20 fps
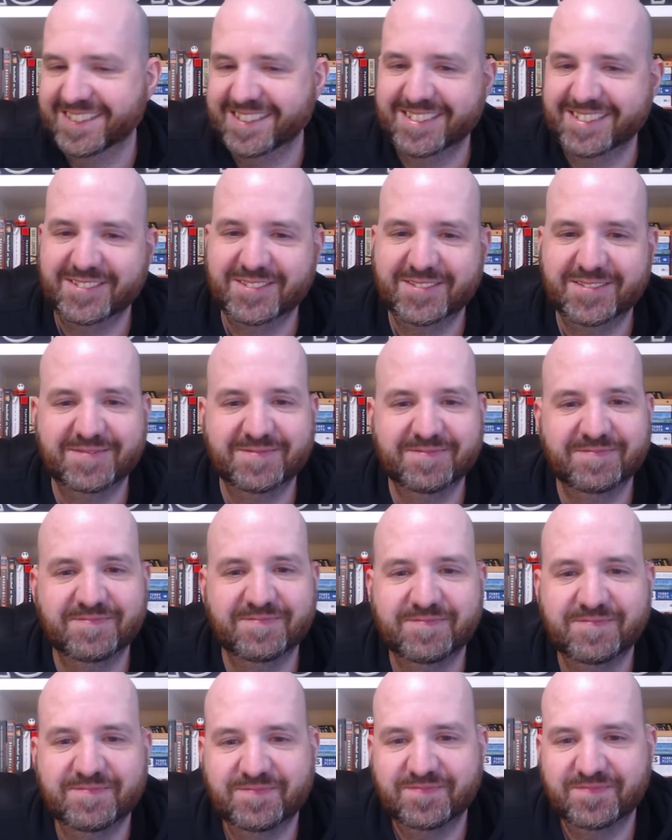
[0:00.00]

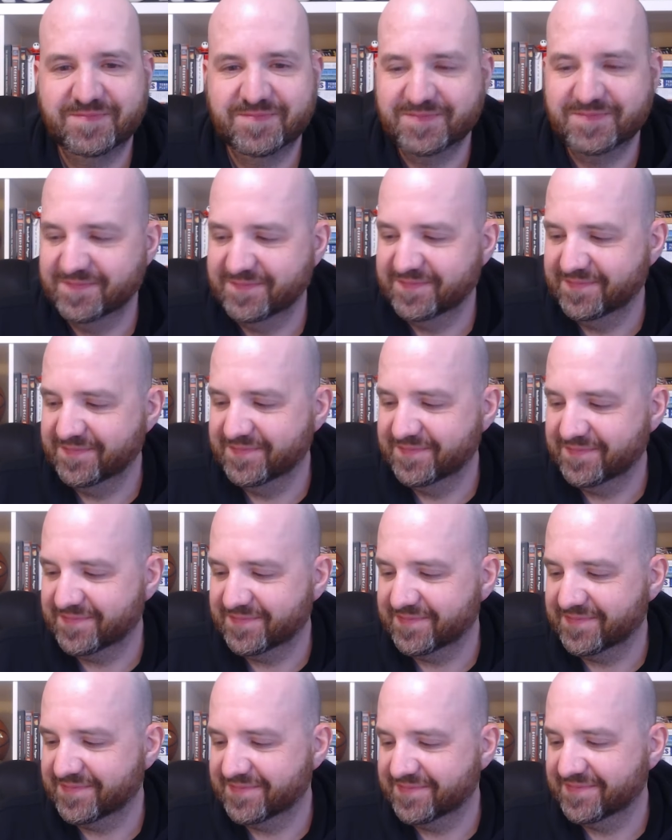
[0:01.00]

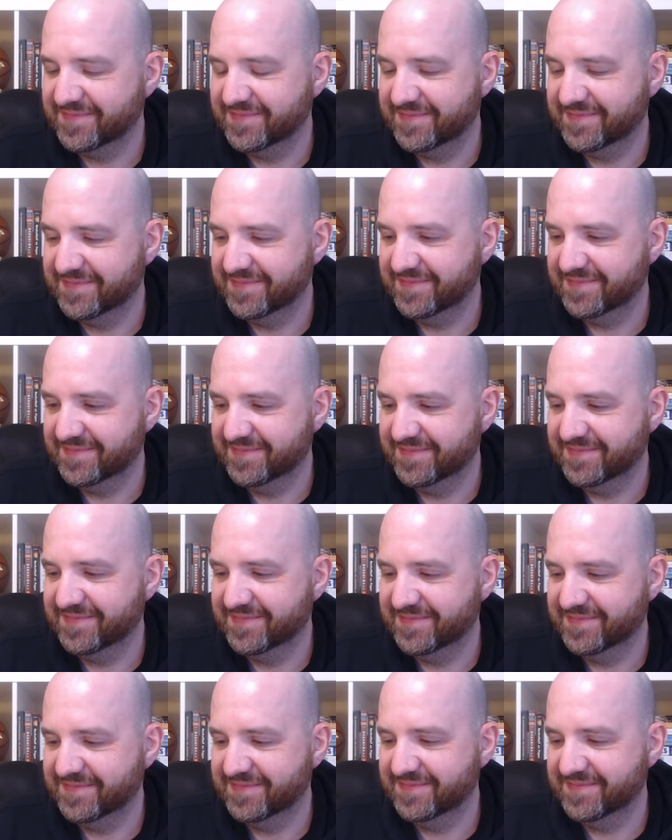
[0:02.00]

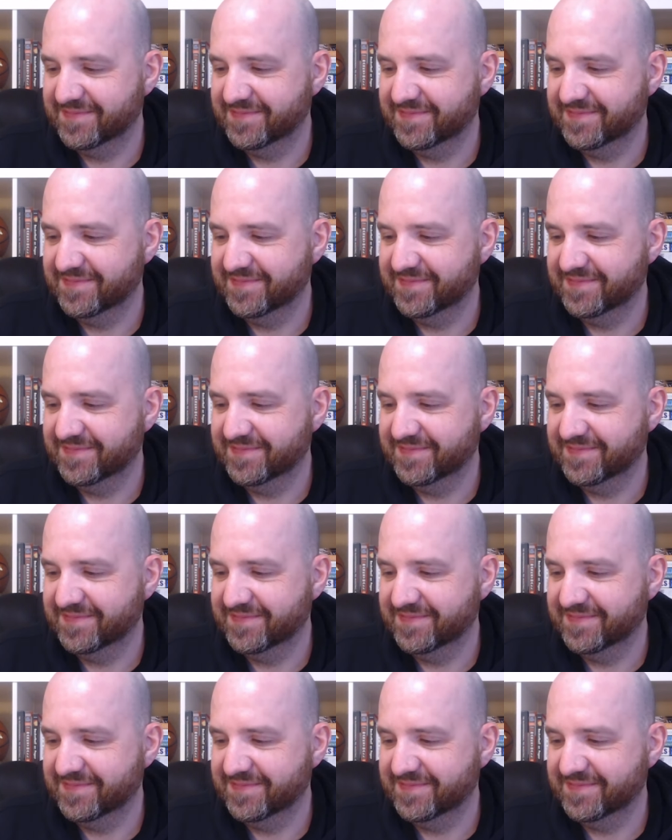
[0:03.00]
(not speaking)